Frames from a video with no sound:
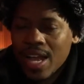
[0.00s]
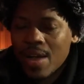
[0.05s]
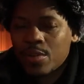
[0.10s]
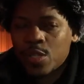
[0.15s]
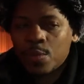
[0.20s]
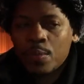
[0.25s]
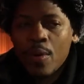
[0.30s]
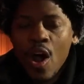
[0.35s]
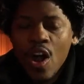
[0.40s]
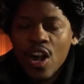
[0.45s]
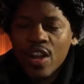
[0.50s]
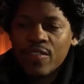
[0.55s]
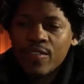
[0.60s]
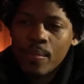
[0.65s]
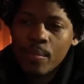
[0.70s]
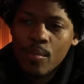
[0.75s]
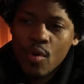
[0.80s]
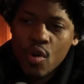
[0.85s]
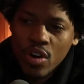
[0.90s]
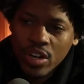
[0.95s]
I was part of a
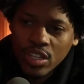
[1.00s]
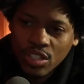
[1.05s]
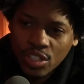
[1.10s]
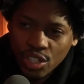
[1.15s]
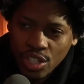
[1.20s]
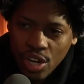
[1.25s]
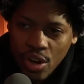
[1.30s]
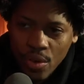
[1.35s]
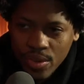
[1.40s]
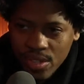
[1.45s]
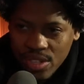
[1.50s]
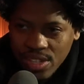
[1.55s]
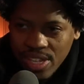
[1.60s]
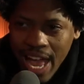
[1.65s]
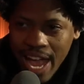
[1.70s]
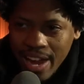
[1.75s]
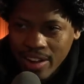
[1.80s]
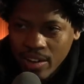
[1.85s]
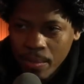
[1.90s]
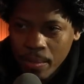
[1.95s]
morning show in
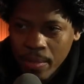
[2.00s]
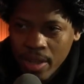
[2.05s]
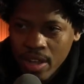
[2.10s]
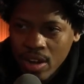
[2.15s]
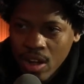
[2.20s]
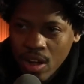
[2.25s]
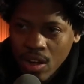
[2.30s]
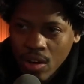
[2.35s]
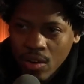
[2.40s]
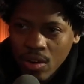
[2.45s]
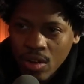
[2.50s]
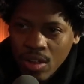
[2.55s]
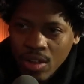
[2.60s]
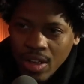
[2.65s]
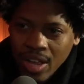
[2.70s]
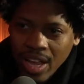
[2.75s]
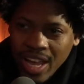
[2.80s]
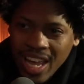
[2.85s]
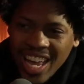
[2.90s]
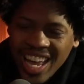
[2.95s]
Sacramento,
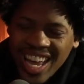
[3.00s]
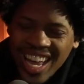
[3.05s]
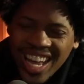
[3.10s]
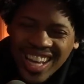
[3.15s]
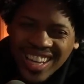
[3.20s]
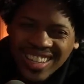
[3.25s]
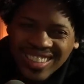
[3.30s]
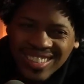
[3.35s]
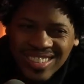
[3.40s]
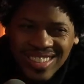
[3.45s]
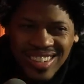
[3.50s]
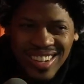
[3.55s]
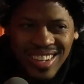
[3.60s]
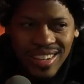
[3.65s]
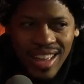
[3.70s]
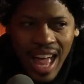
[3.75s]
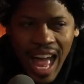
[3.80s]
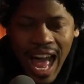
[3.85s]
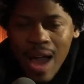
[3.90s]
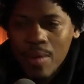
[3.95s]
and
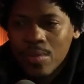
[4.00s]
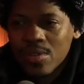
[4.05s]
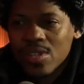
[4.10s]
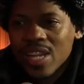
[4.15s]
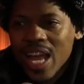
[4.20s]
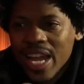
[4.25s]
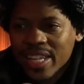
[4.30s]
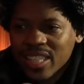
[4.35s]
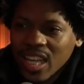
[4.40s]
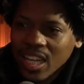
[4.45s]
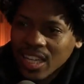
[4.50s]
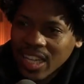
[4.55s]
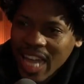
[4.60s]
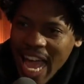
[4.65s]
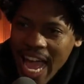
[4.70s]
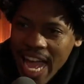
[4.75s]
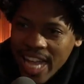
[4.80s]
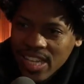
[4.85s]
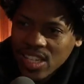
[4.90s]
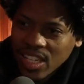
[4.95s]
I was like the
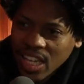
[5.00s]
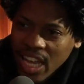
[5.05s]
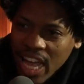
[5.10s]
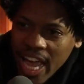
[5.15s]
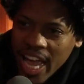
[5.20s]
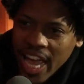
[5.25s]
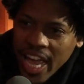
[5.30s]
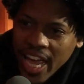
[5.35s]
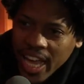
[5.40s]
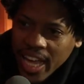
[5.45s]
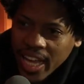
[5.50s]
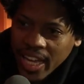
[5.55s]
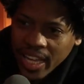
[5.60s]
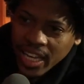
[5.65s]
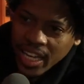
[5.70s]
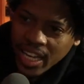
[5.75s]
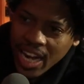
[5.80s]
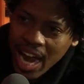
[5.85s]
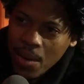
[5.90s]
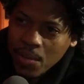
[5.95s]
last leg,
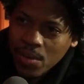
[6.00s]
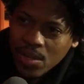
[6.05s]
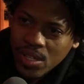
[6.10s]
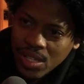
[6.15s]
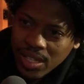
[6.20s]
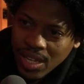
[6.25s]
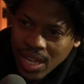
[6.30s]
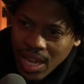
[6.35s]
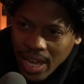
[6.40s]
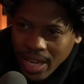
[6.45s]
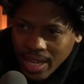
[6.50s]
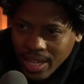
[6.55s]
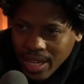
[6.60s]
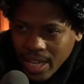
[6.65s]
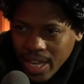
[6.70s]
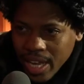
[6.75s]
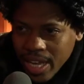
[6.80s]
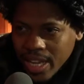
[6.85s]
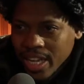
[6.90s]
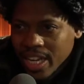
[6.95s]
and I was like
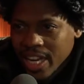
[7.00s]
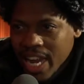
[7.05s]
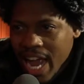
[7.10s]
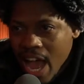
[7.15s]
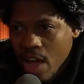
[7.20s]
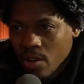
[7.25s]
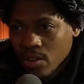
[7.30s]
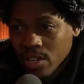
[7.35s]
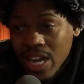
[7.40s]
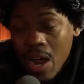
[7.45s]
in and out. And